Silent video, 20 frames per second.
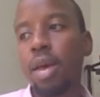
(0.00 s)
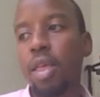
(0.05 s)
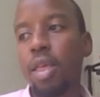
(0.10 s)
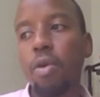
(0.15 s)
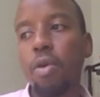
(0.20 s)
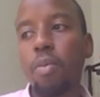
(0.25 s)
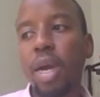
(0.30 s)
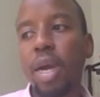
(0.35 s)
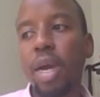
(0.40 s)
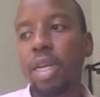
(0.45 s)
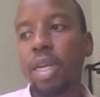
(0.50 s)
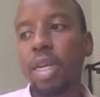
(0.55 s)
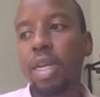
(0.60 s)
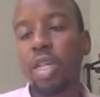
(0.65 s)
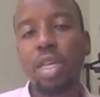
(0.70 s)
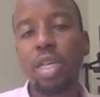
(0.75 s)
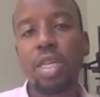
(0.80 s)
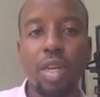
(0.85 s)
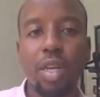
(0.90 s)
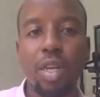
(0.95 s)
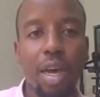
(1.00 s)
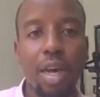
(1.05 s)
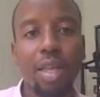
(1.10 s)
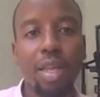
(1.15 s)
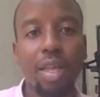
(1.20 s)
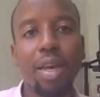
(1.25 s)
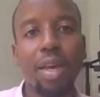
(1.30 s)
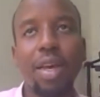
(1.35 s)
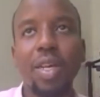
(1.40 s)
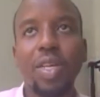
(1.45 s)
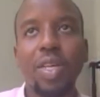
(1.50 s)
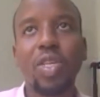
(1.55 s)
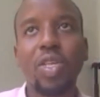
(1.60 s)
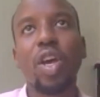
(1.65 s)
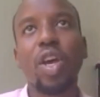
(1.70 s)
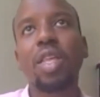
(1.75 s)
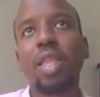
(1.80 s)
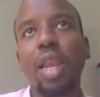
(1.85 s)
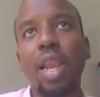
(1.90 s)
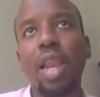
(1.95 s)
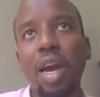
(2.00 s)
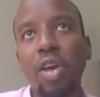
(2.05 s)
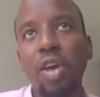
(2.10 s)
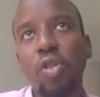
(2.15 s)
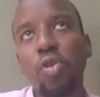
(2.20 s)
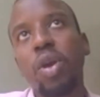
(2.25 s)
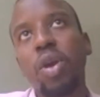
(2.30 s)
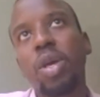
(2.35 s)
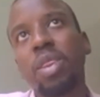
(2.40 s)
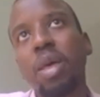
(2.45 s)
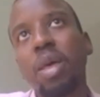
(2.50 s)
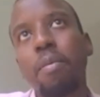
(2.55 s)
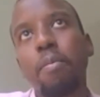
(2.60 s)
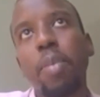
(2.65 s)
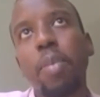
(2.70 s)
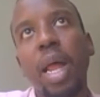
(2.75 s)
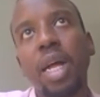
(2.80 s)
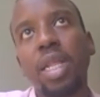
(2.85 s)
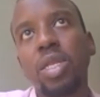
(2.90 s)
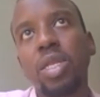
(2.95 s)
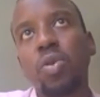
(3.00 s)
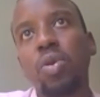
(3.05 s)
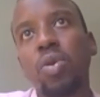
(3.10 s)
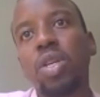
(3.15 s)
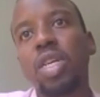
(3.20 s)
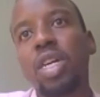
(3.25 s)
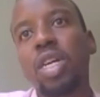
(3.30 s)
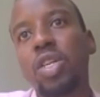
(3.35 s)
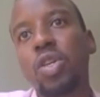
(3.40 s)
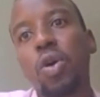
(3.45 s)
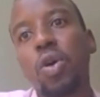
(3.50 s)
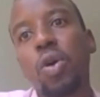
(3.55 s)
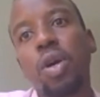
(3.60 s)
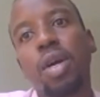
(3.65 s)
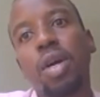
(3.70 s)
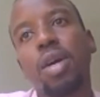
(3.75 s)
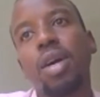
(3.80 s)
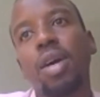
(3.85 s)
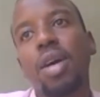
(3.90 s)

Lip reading: You might just strike the luck showing them plants on TikTok